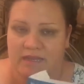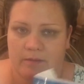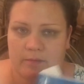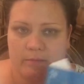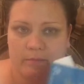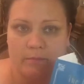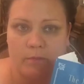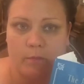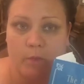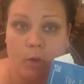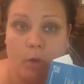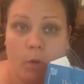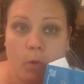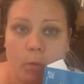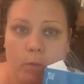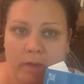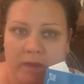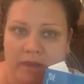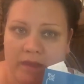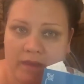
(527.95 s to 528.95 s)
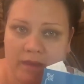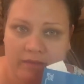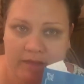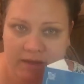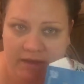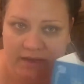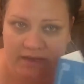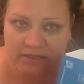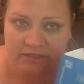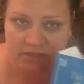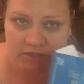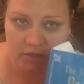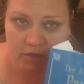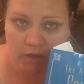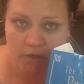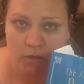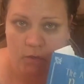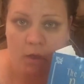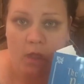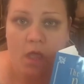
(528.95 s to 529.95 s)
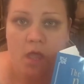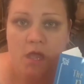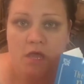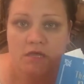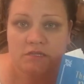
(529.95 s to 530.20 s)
I'm hoping that I get to go